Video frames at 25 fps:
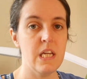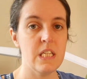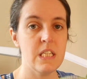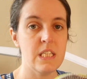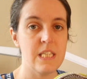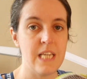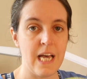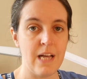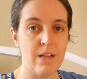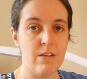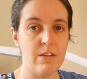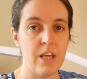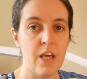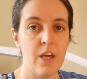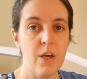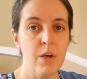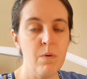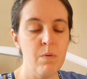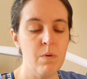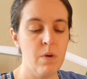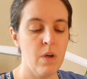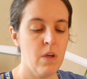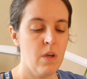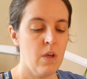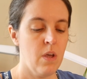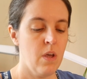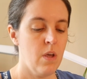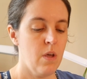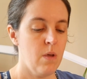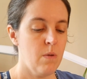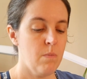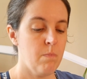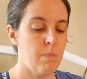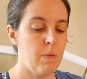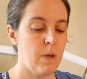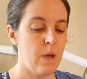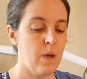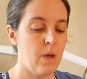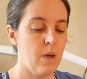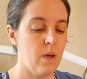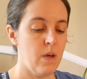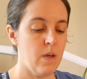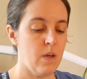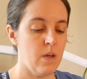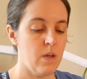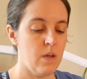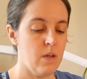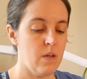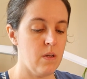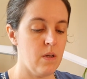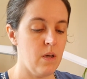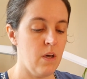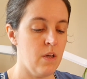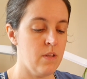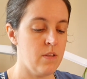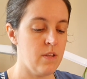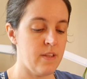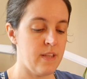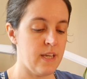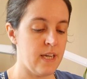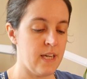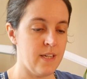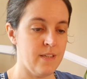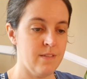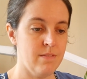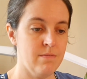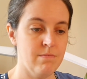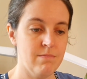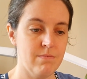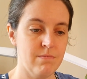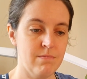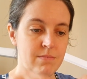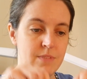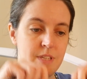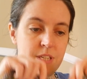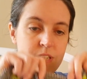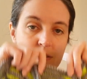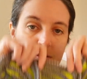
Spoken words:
tell you, but other than there's